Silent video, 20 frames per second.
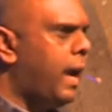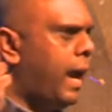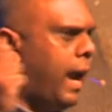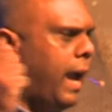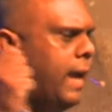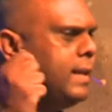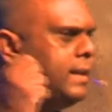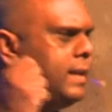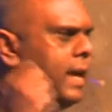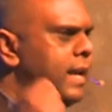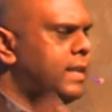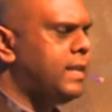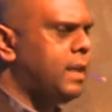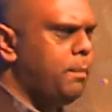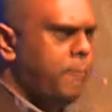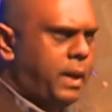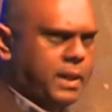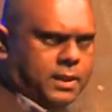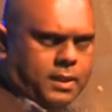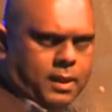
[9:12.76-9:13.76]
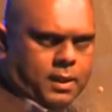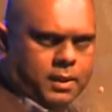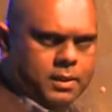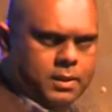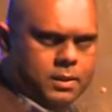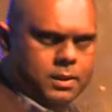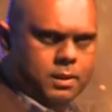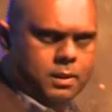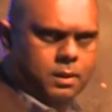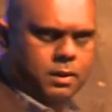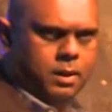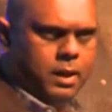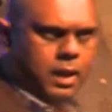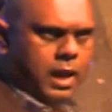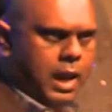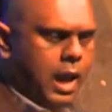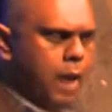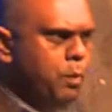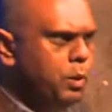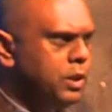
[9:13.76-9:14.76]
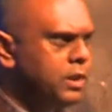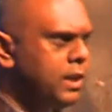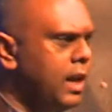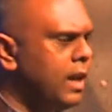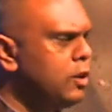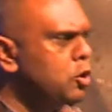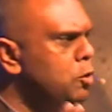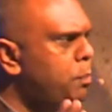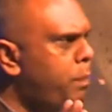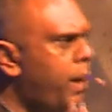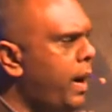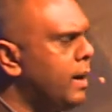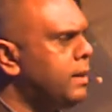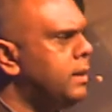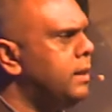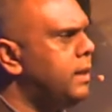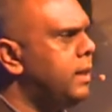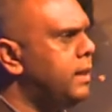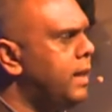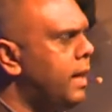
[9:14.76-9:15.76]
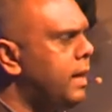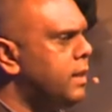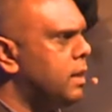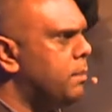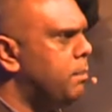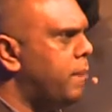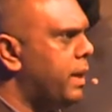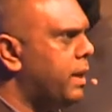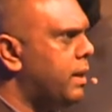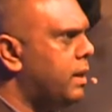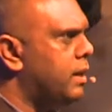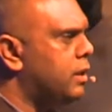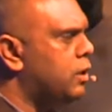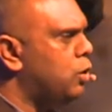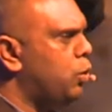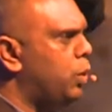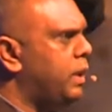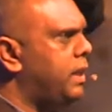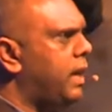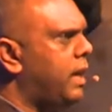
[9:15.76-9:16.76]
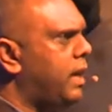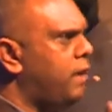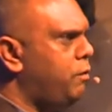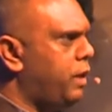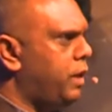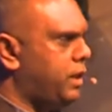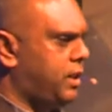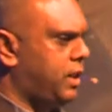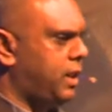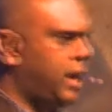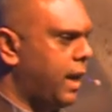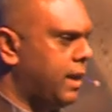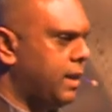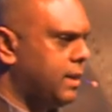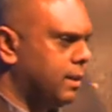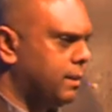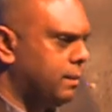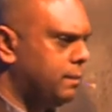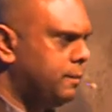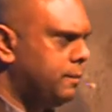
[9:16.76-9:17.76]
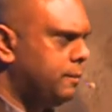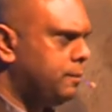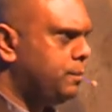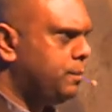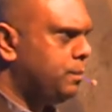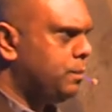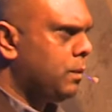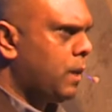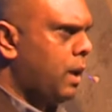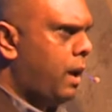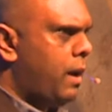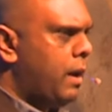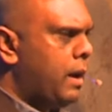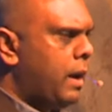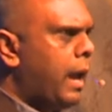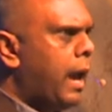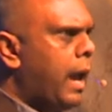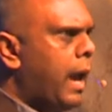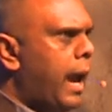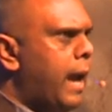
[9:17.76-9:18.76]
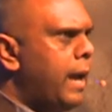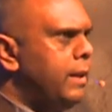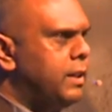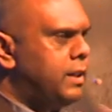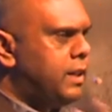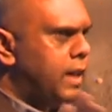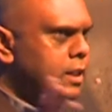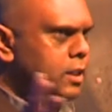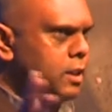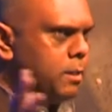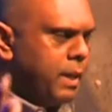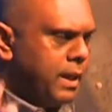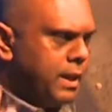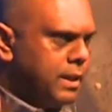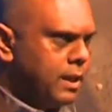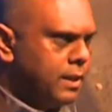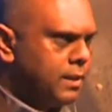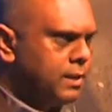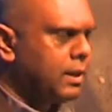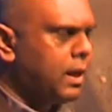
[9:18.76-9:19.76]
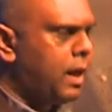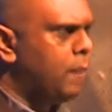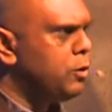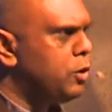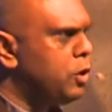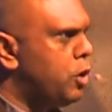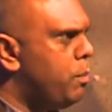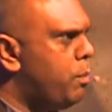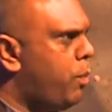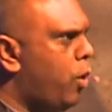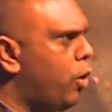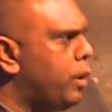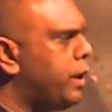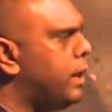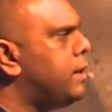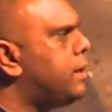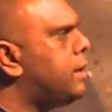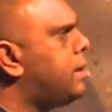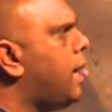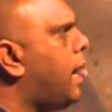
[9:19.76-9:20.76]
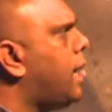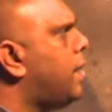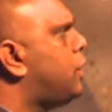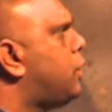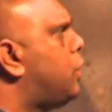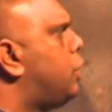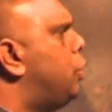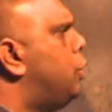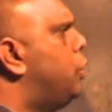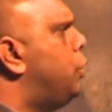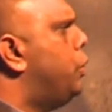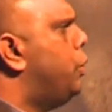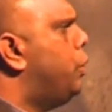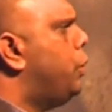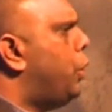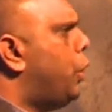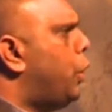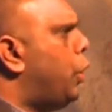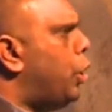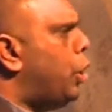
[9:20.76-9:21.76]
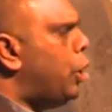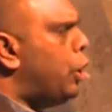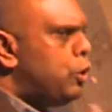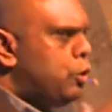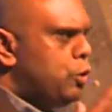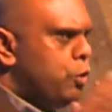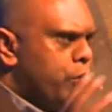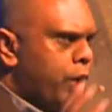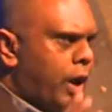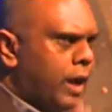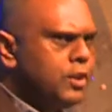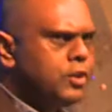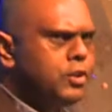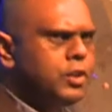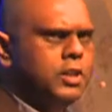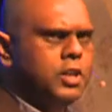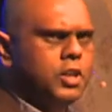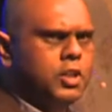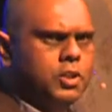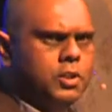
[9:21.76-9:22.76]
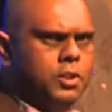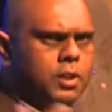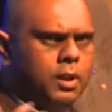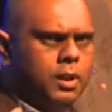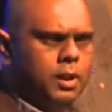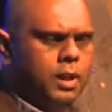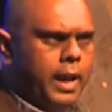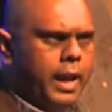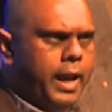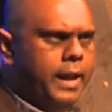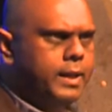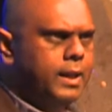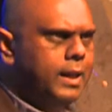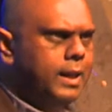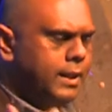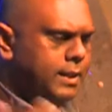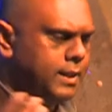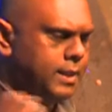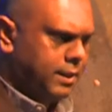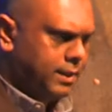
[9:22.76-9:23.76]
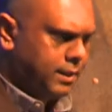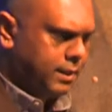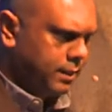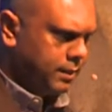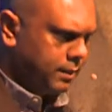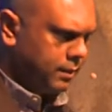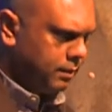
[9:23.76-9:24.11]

a data mentalist, and we start to partner the data mentalist with the investigator. And the data mentalist comes on board and starts to run traditional analytics.